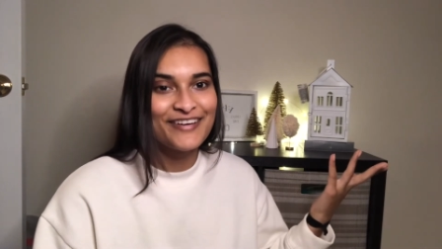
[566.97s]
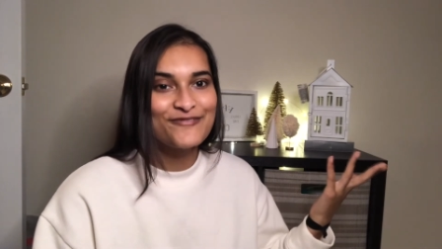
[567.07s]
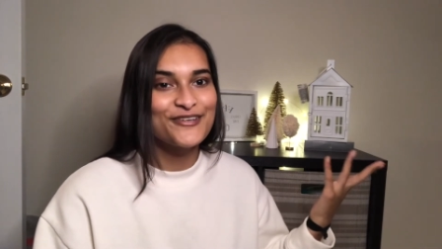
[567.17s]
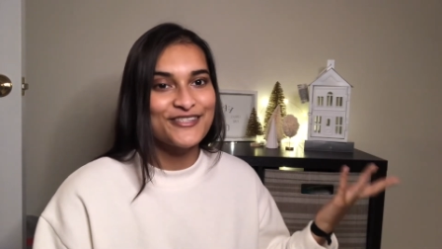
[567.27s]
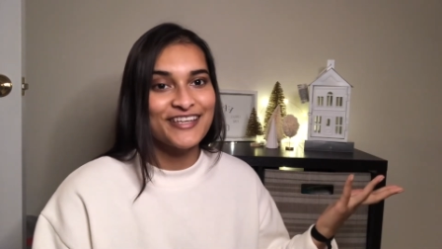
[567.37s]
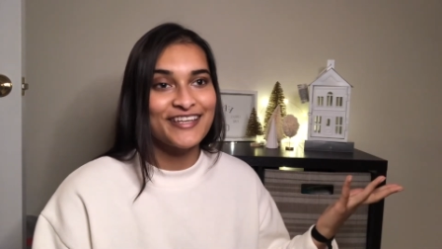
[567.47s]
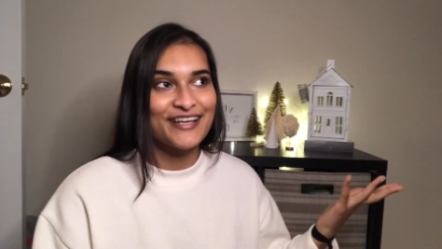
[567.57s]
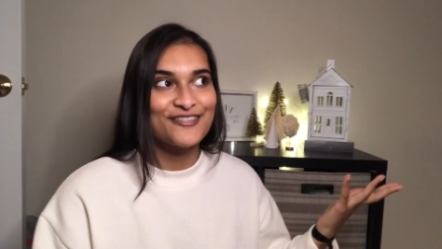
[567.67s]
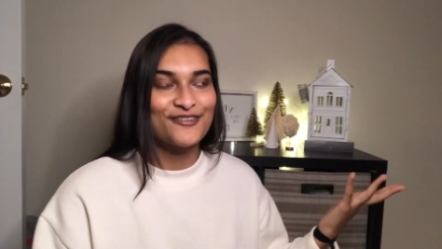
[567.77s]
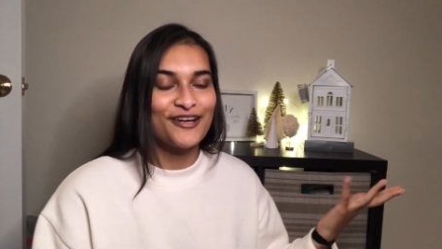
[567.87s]
feels like
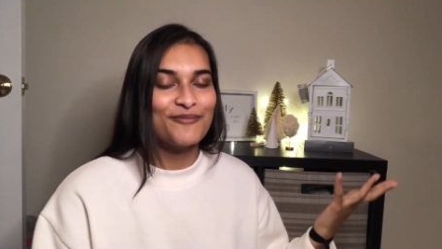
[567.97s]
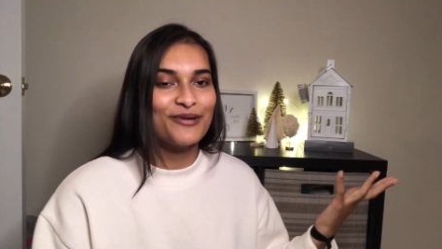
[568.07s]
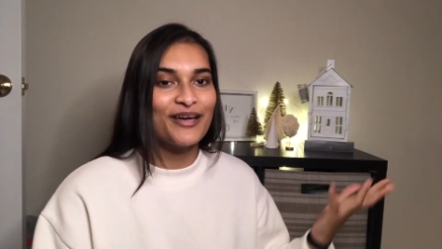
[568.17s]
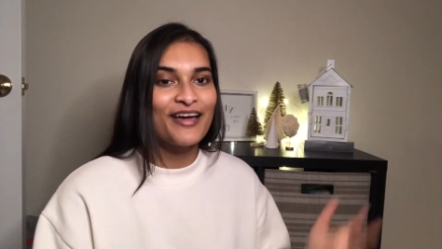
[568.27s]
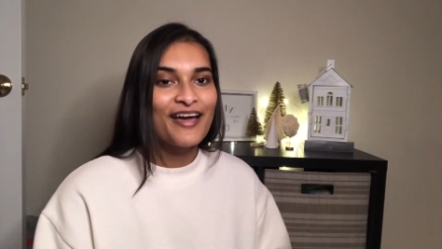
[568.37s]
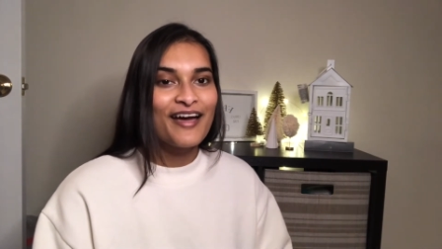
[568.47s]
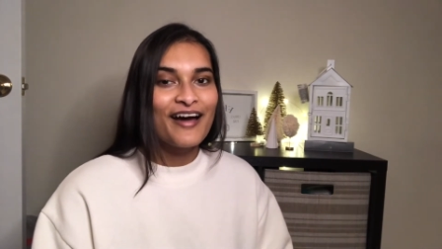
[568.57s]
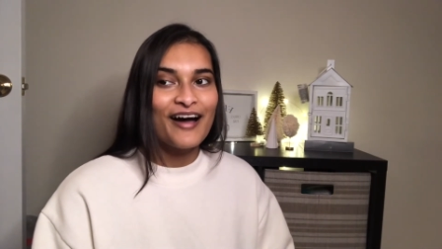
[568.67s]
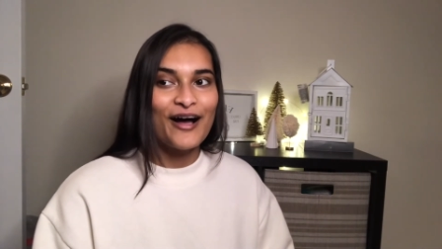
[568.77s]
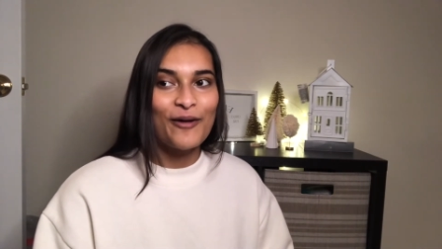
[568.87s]
yesterday, but
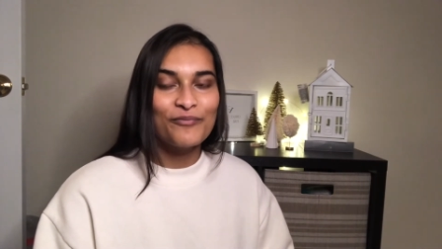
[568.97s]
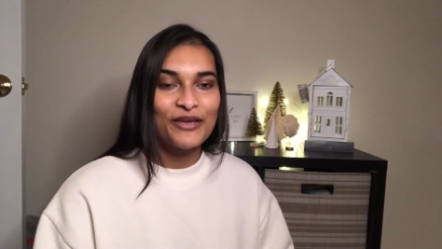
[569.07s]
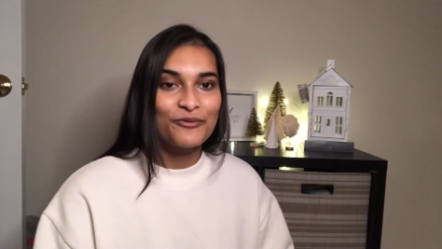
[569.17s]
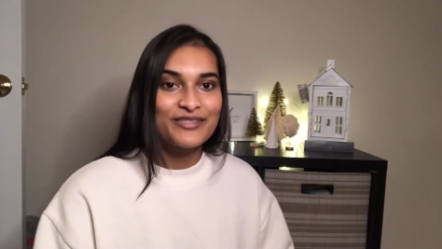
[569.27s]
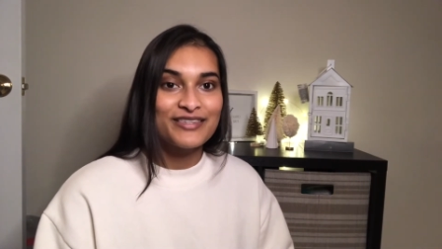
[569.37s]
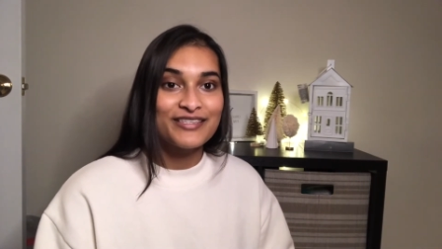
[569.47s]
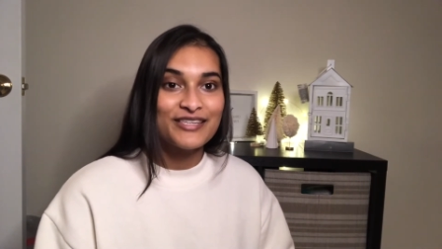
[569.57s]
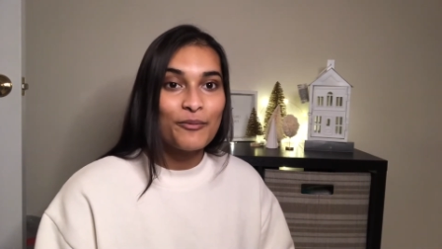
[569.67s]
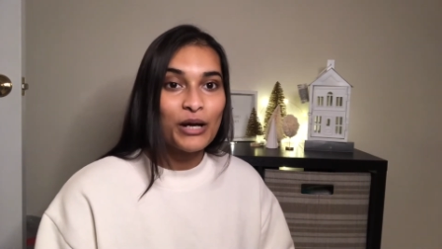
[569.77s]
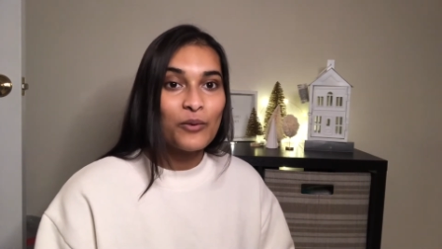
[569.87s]
um, it was in the
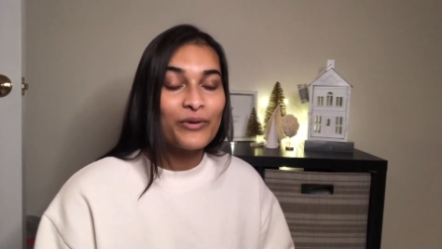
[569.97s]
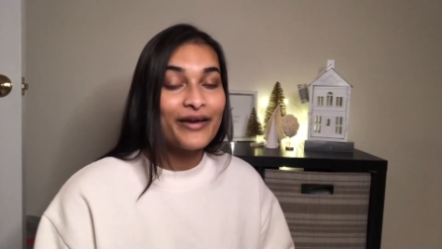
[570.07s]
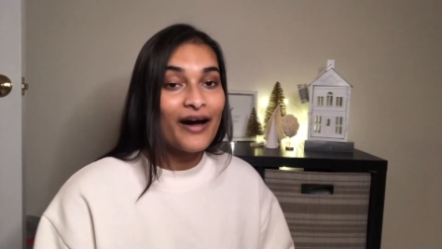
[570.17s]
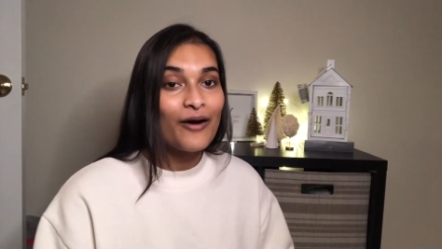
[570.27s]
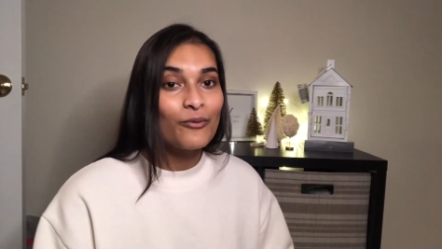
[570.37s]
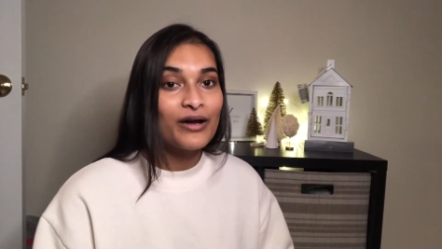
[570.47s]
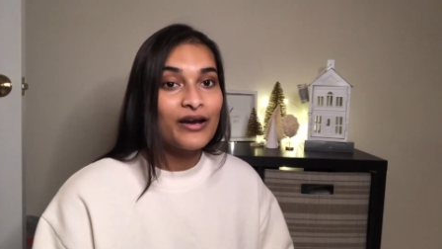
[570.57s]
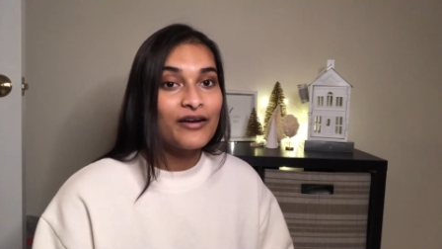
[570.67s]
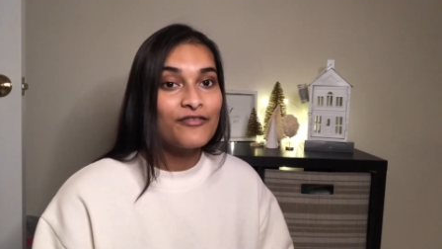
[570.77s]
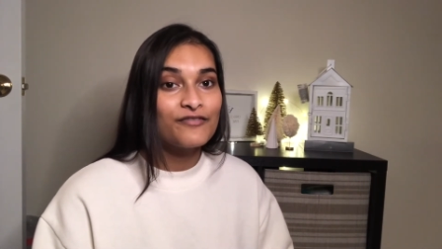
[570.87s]
summer. We got
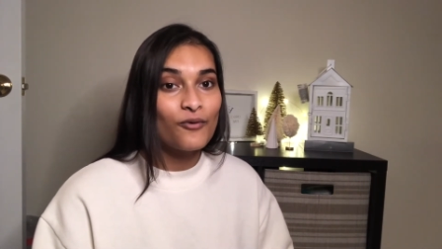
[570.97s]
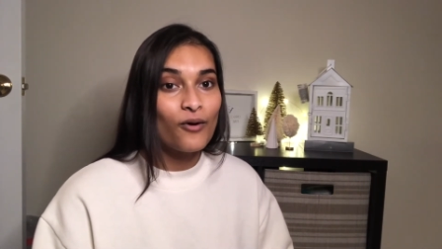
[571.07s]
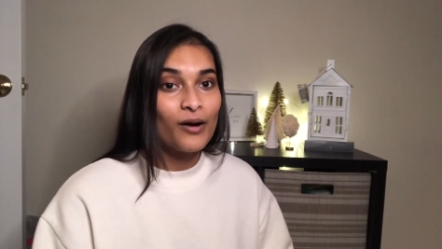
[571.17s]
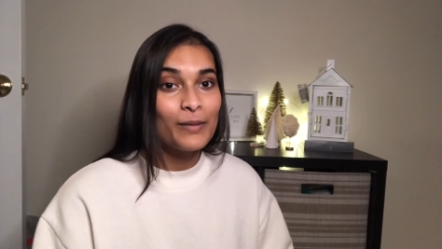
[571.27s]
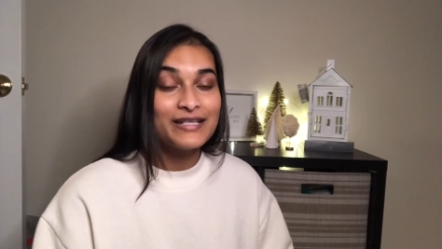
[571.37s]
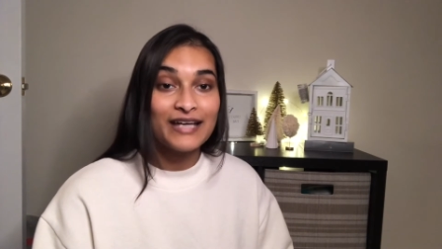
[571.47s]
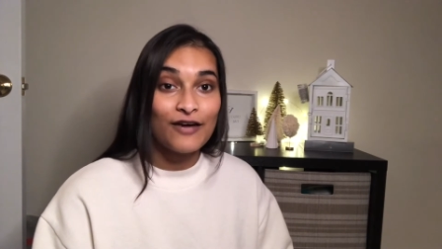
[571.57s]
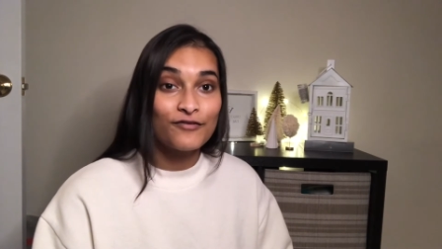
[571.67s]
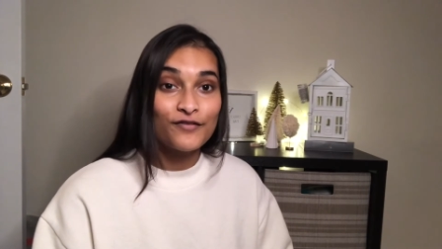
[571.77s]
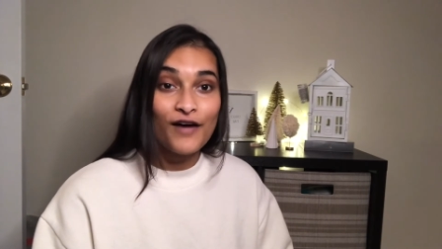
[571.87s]
one for my dad
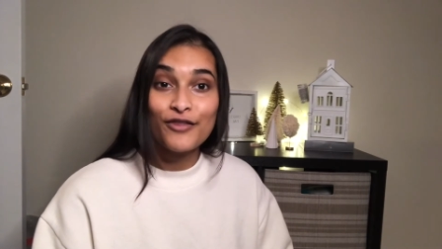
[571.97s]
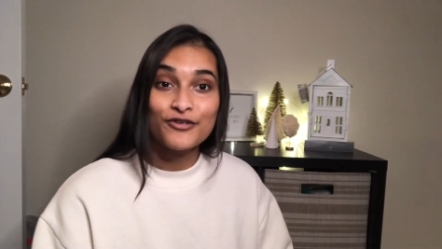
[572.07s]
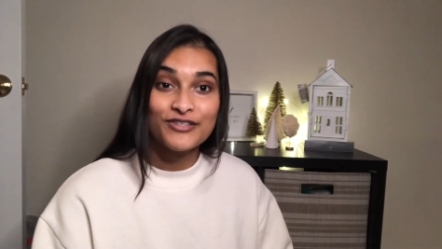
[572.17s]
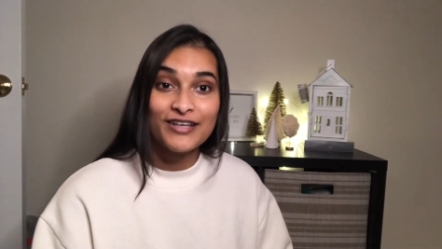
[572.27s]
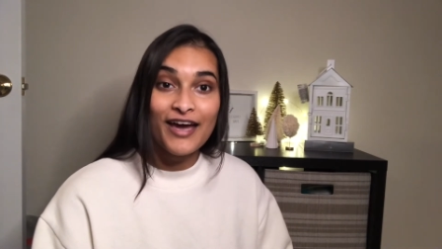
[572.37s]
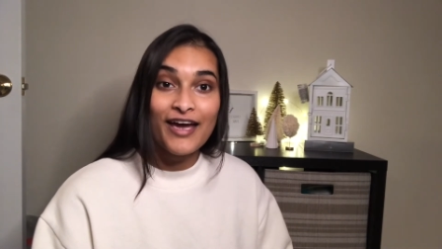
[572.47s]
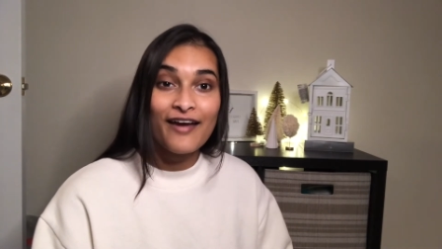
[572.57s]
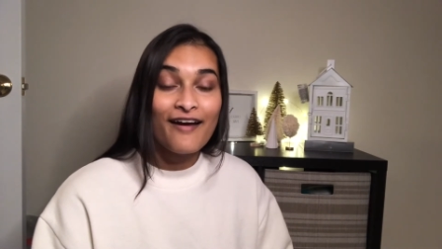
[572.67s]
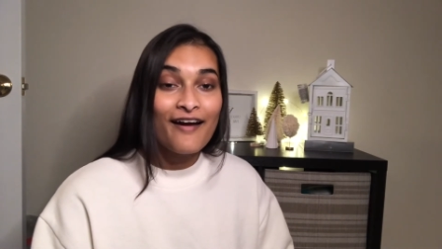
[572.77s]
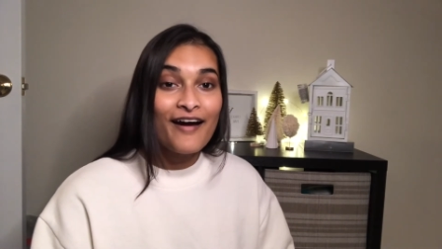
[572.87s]
for Father's Day.
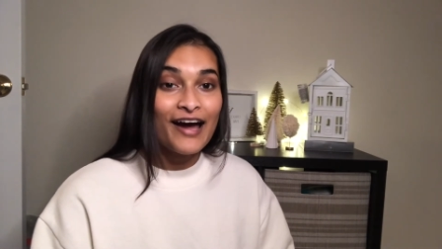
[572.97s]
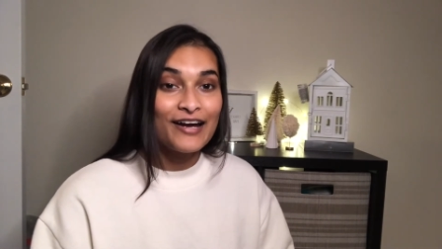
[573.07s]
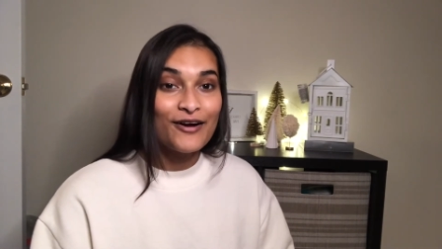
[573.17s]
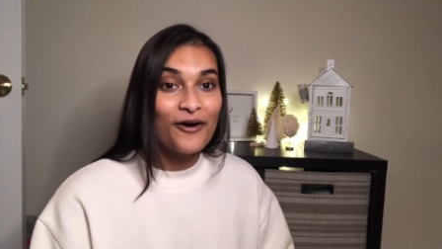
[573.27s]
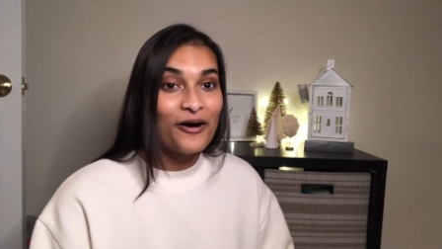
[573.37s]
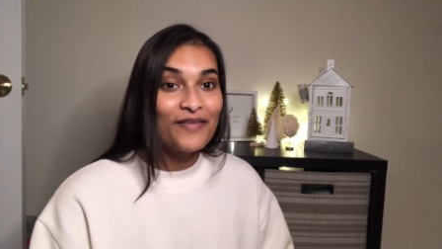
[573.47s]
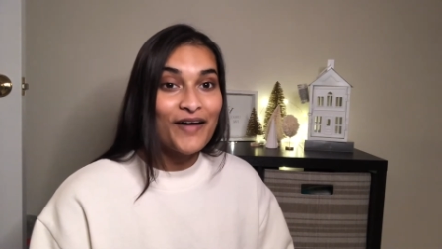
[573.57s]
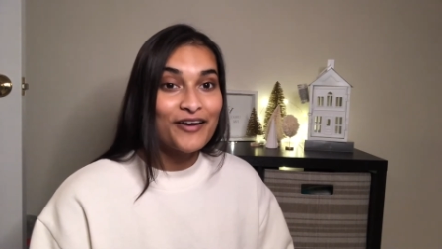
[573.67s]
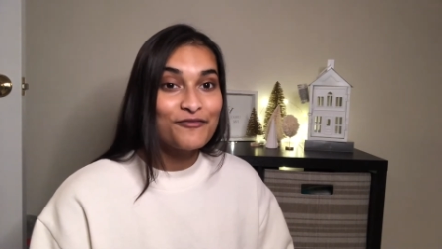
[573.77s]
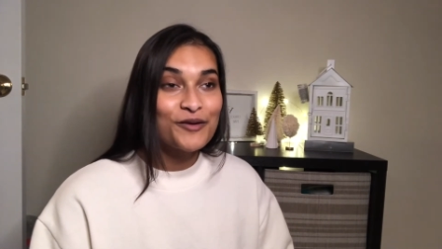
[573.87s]
I know a
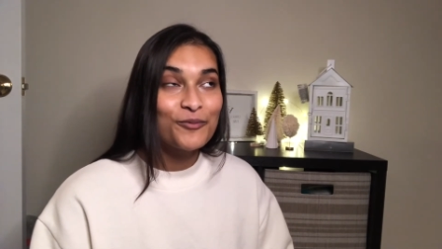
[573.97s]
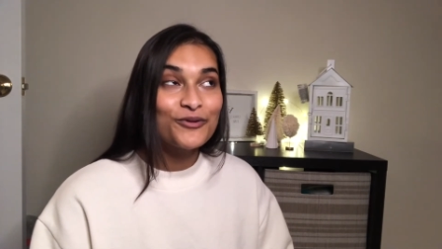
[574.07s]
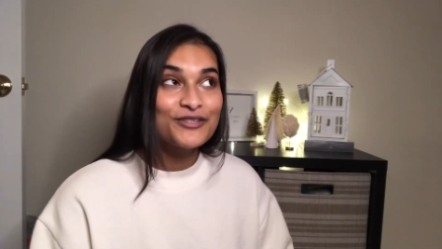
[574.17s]
lot of people's